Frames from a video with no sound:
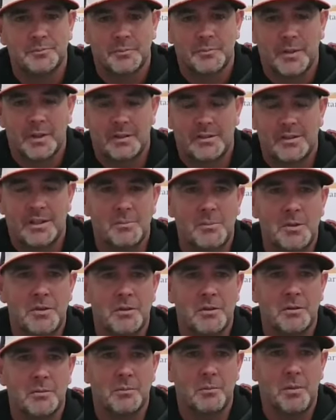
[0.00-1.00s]
It's going to
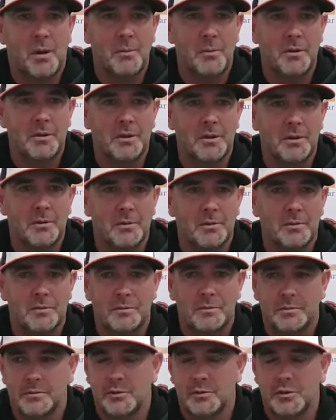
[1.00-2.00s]
be probably the
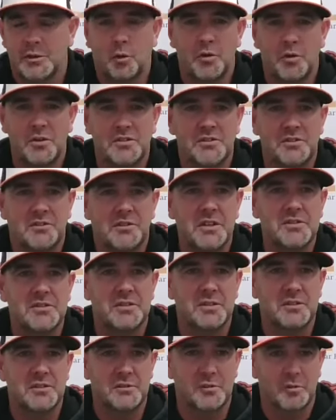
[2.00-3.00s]
shortest
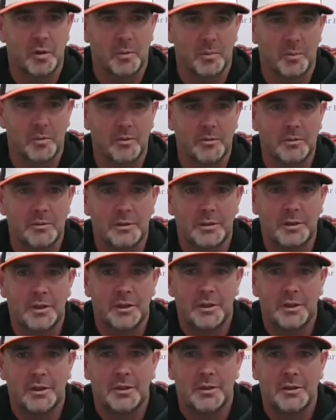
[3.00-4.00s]
distance triple
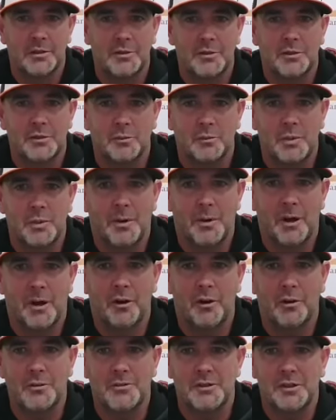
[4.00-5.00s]
we might
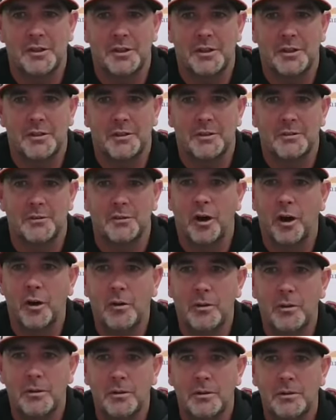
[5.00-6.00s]
all see.
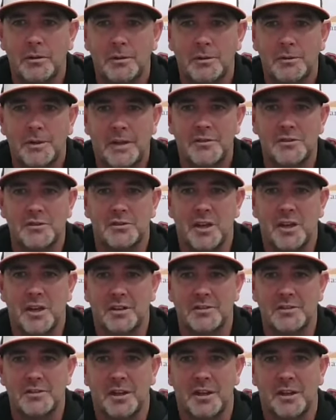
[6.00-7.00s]
No? Nathan's
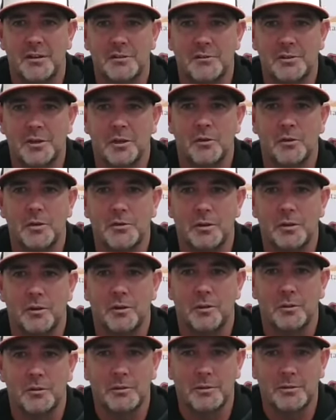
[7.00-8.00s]
shaking his head. Is there
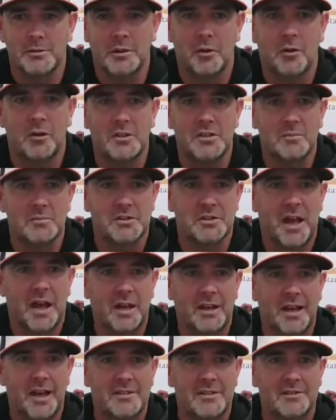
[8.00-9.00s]
already some
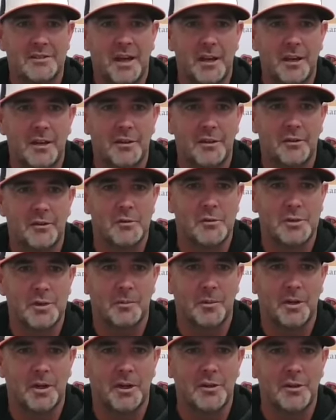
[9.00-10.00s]
StatCast data that there was
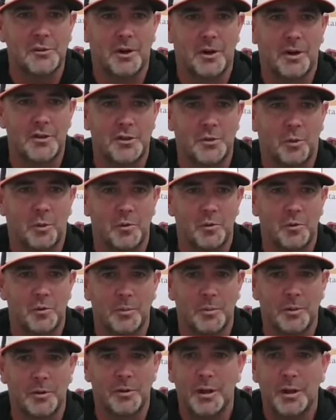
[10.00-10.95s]
somebody else who had a shorter triple?